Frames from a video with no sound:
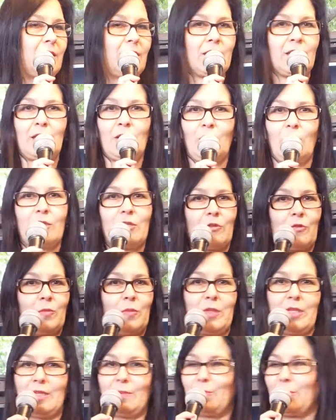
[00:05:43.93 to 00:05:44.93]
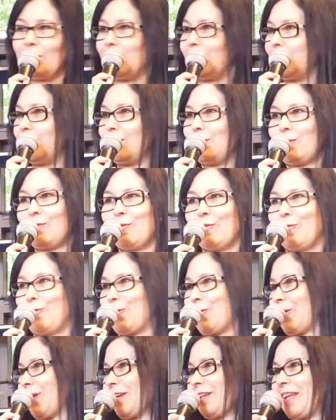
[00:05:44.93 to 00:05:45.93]
and a lot of people
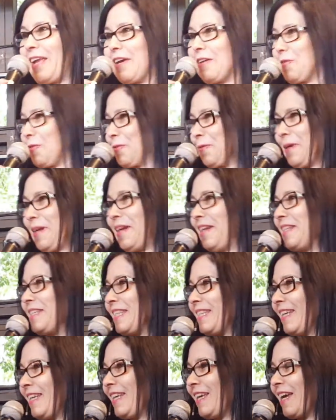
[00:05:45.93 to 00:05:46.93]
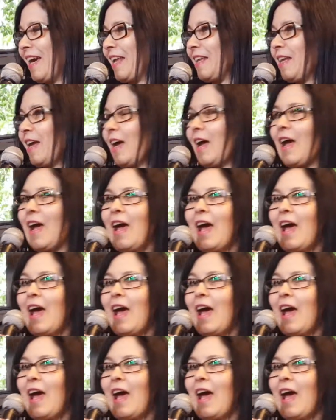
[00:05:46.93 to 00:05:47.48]
working like crazy, and